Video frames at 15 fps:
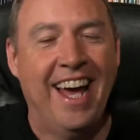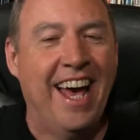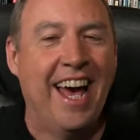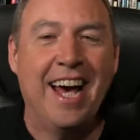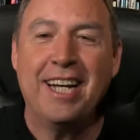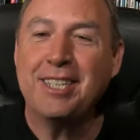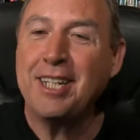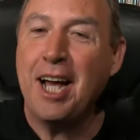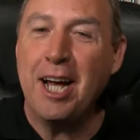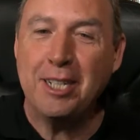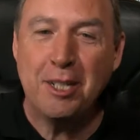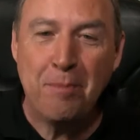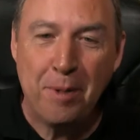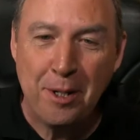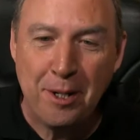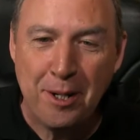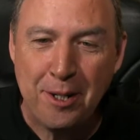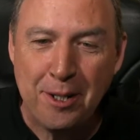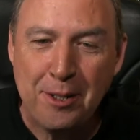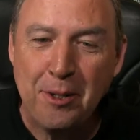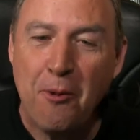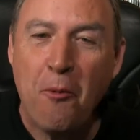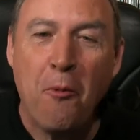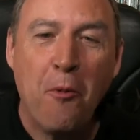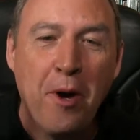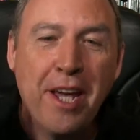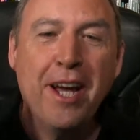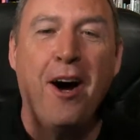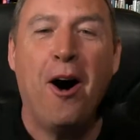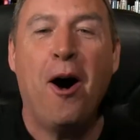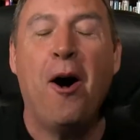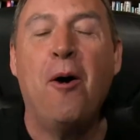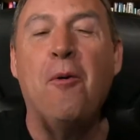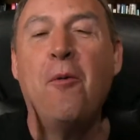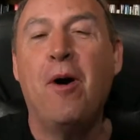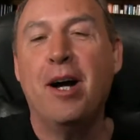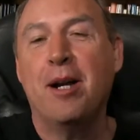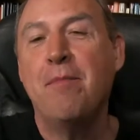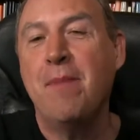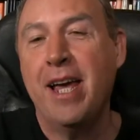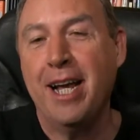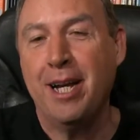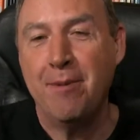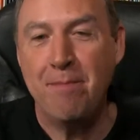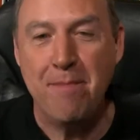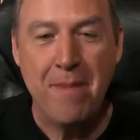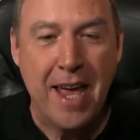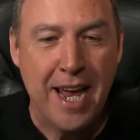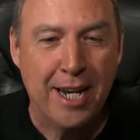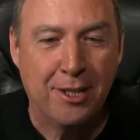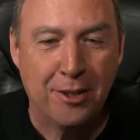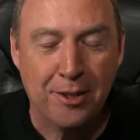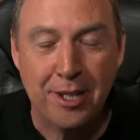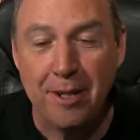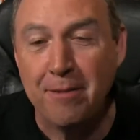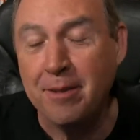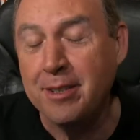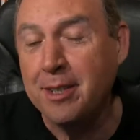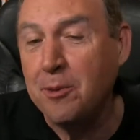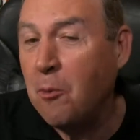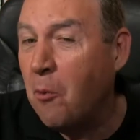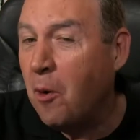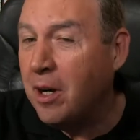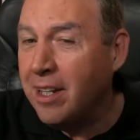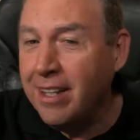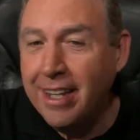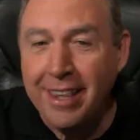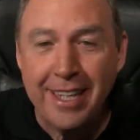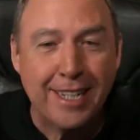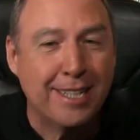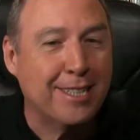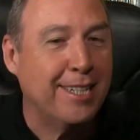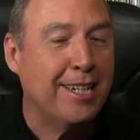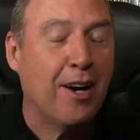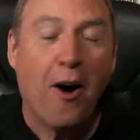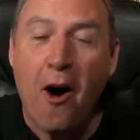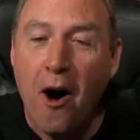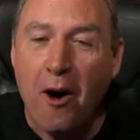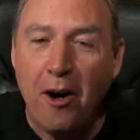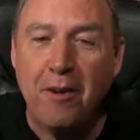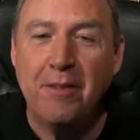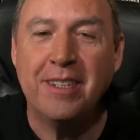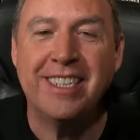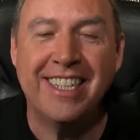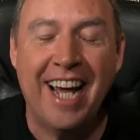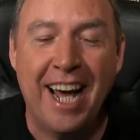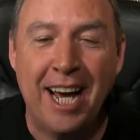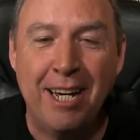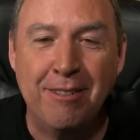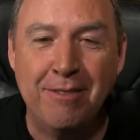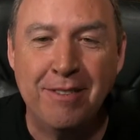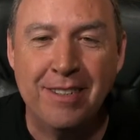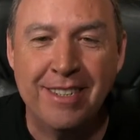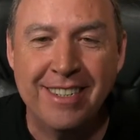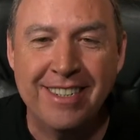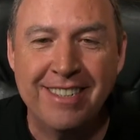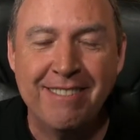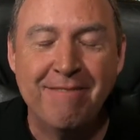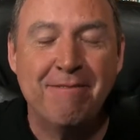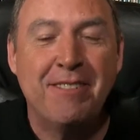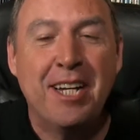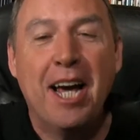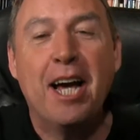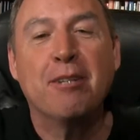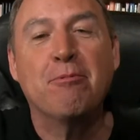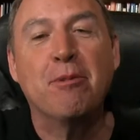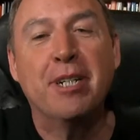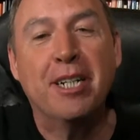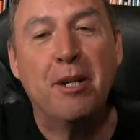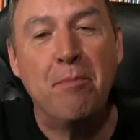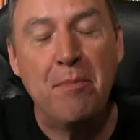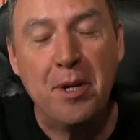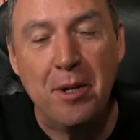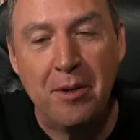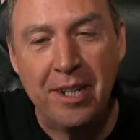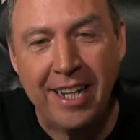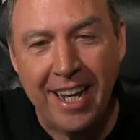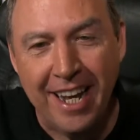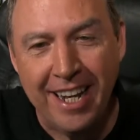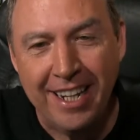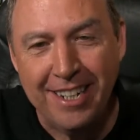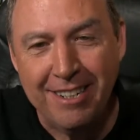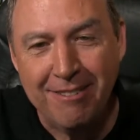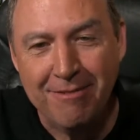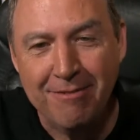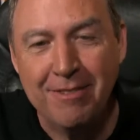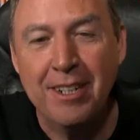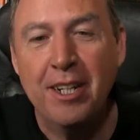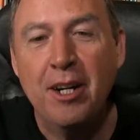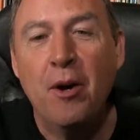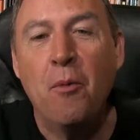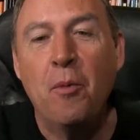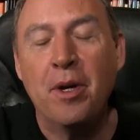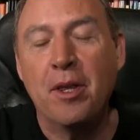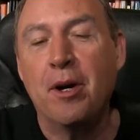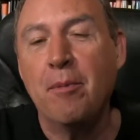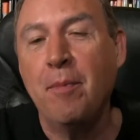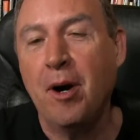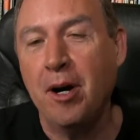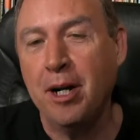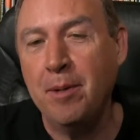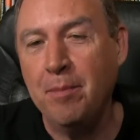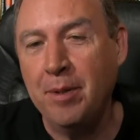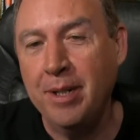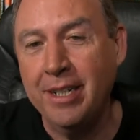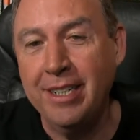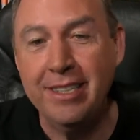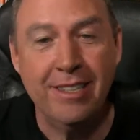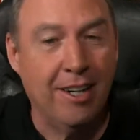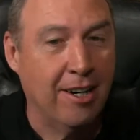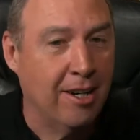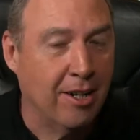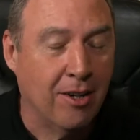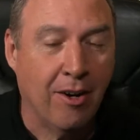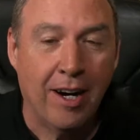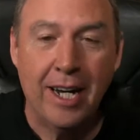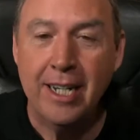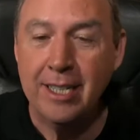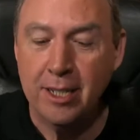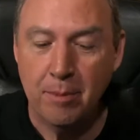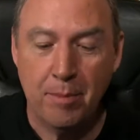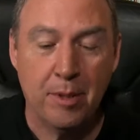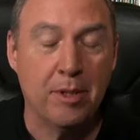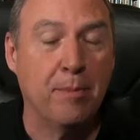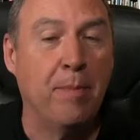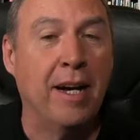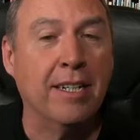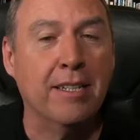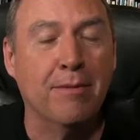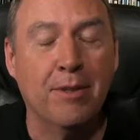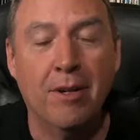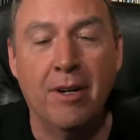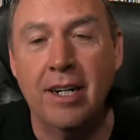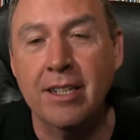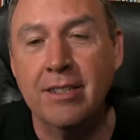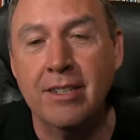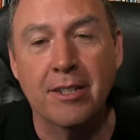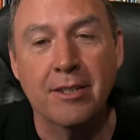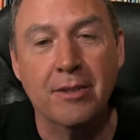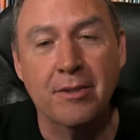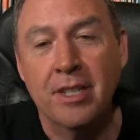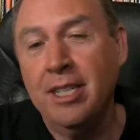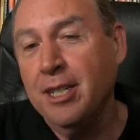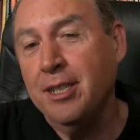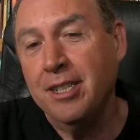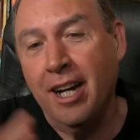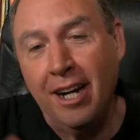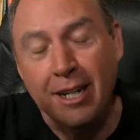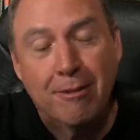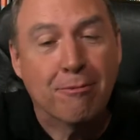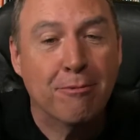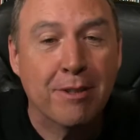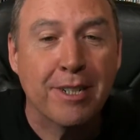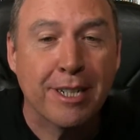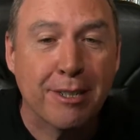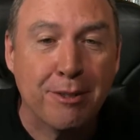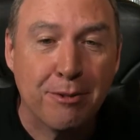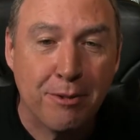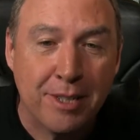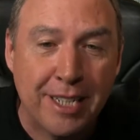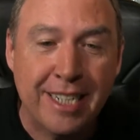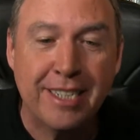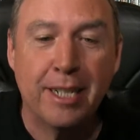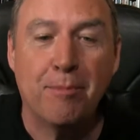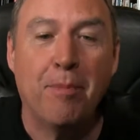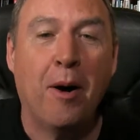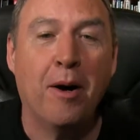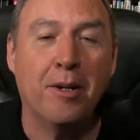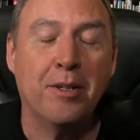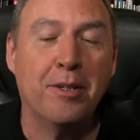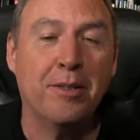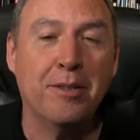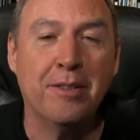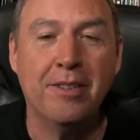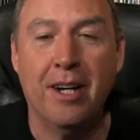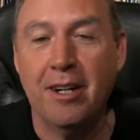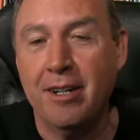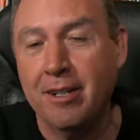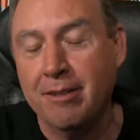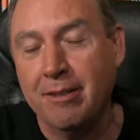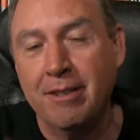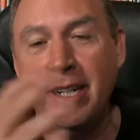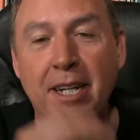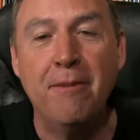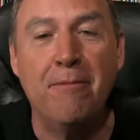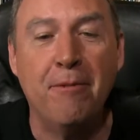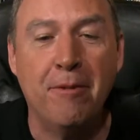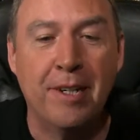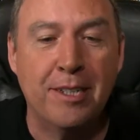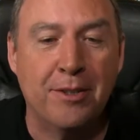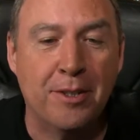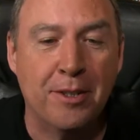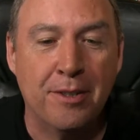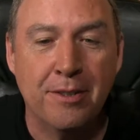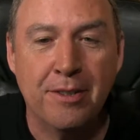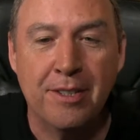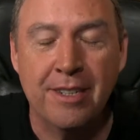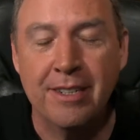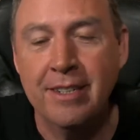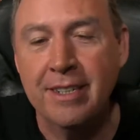as entrepreneurs, we all want to make a major difference. And one of the things that all of us have as we communicate with our marketplace, our clients, our prospective clients, our uh, really strategic partners, our influencers,